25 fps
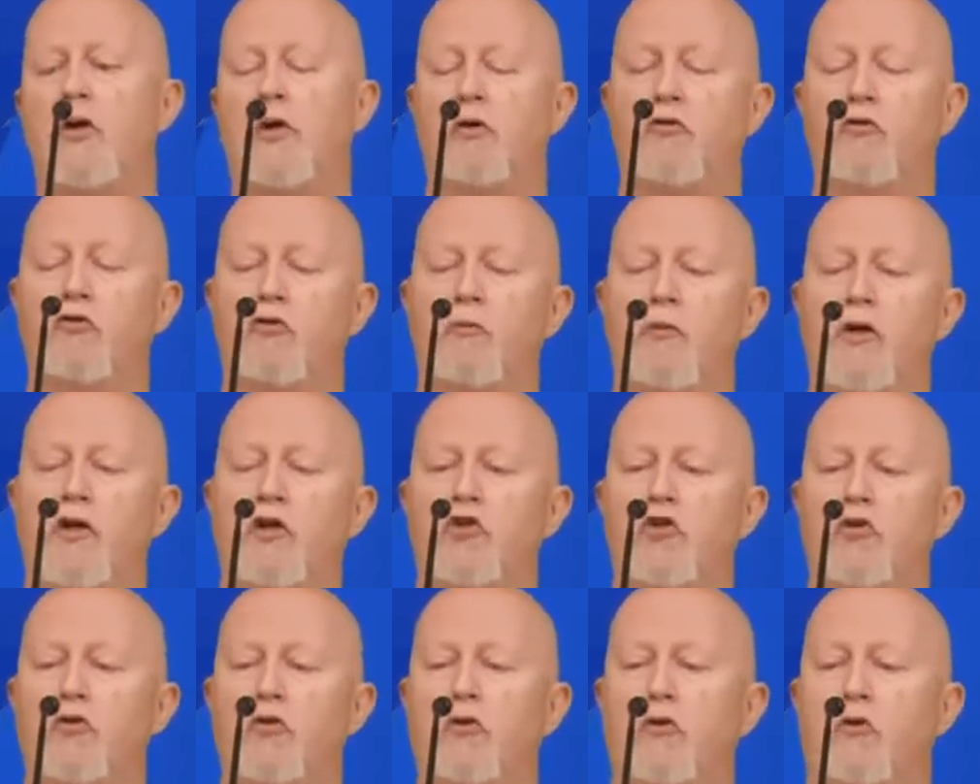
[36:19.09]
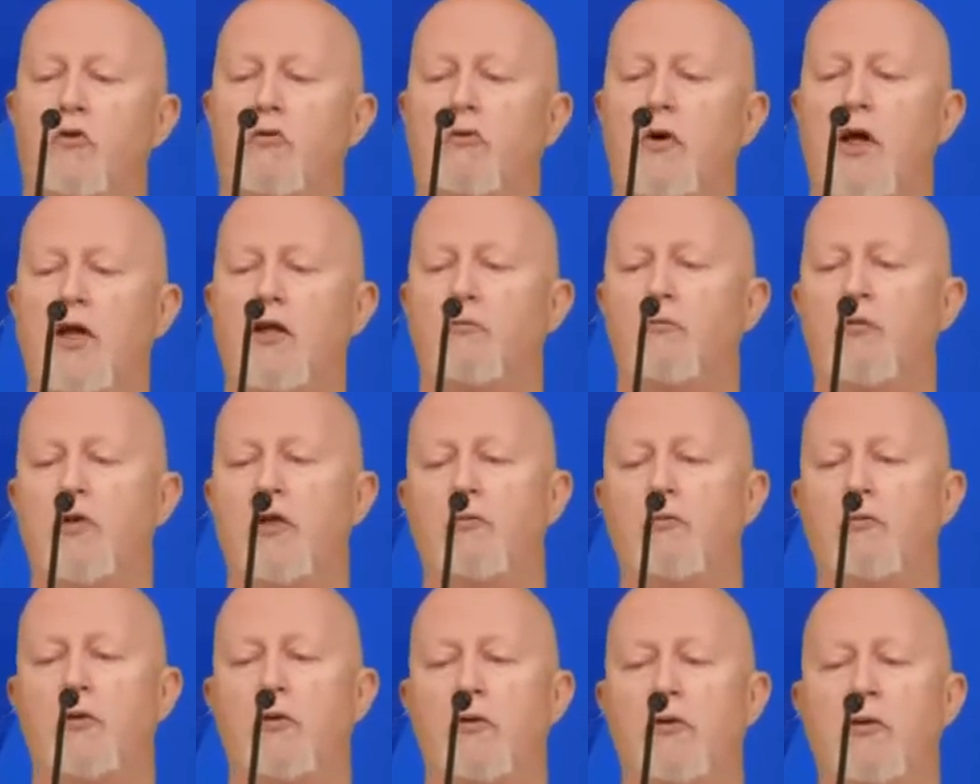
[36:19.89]
to make sure the right
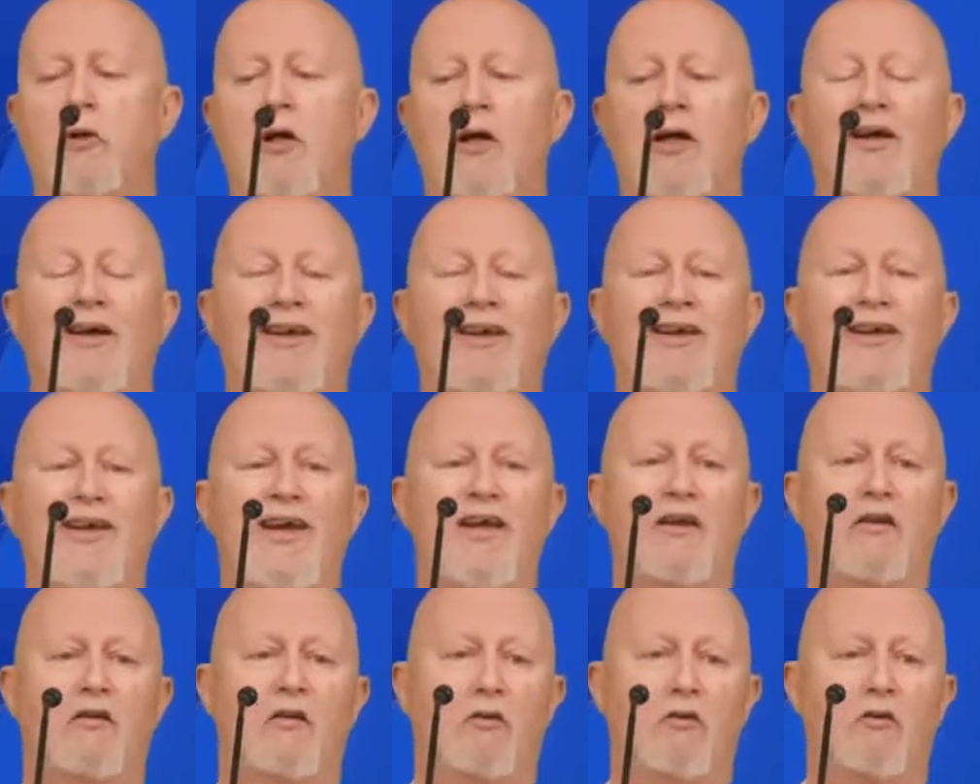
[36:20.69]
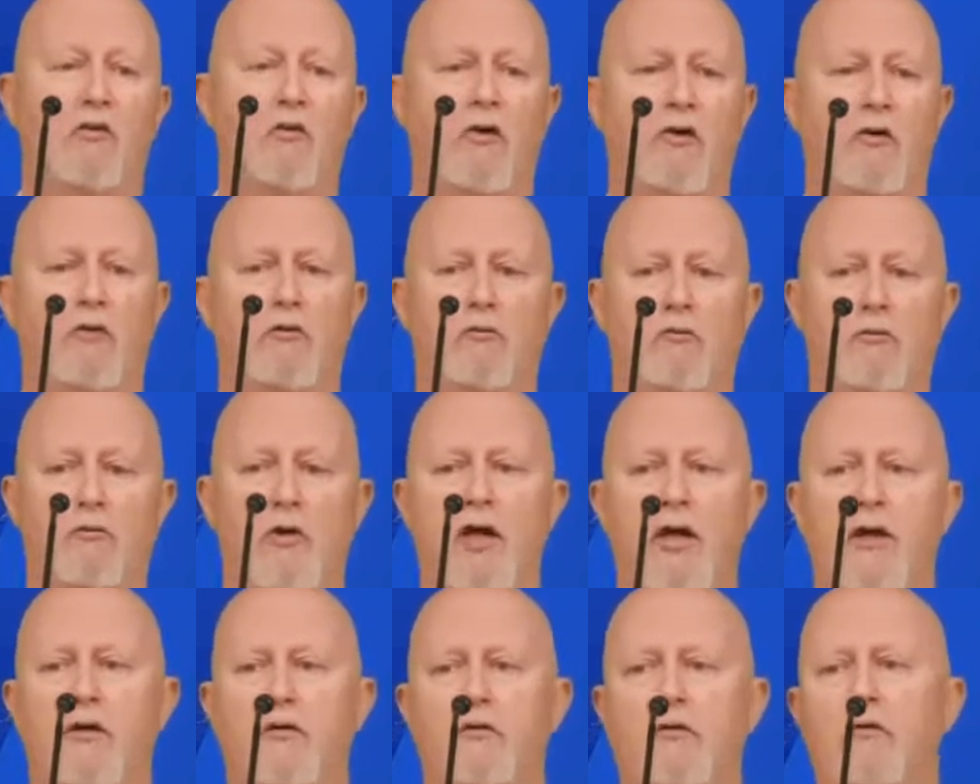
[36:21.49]
people get the
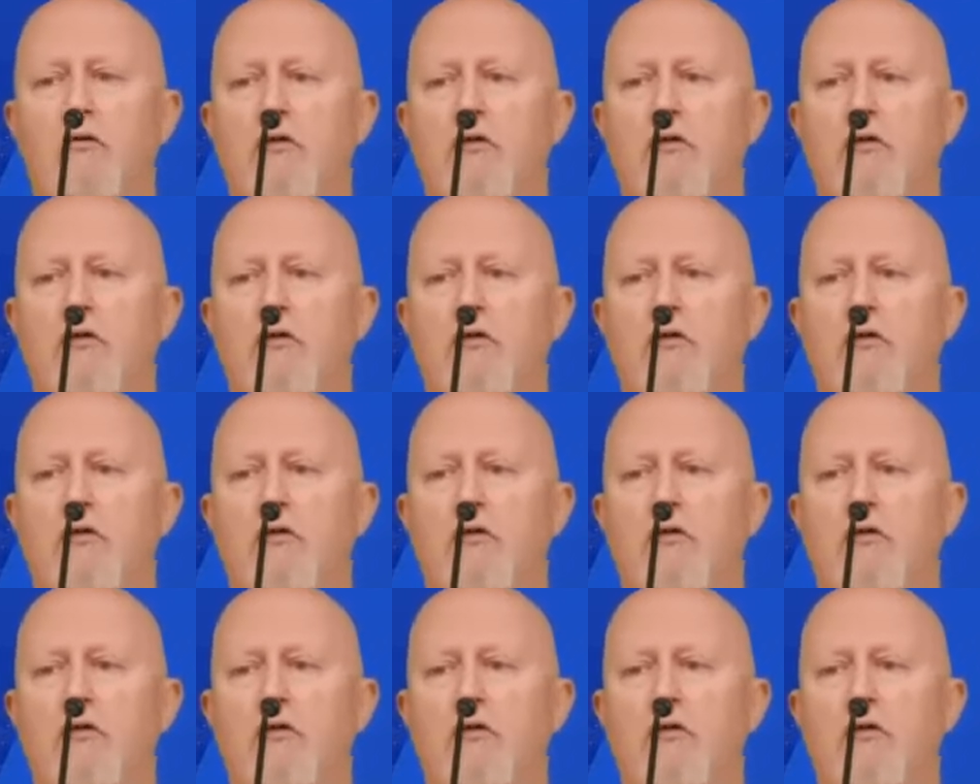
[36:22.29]
right